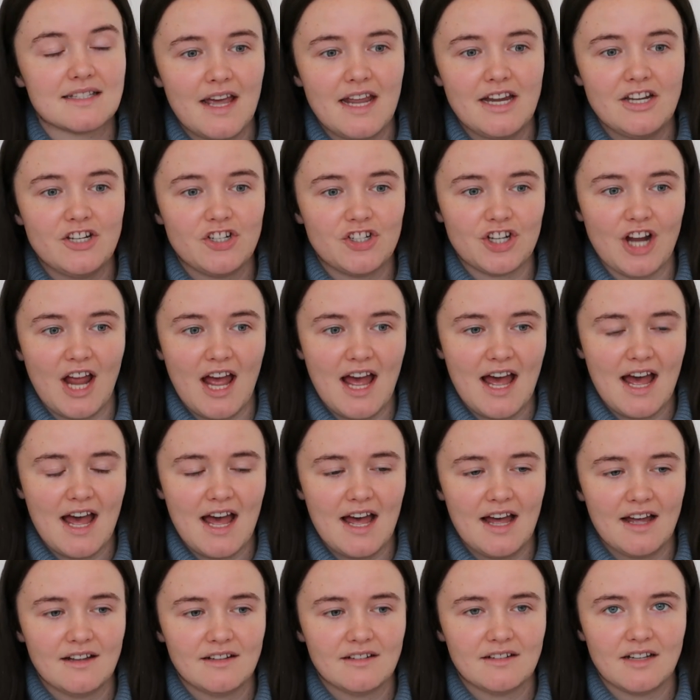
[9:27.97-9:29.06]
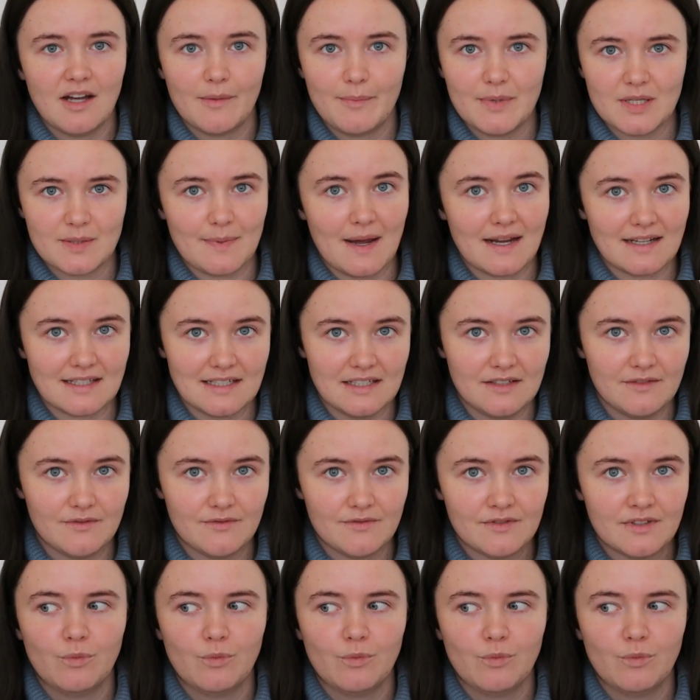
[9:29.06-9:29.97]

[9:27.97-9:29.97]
They share a perspective,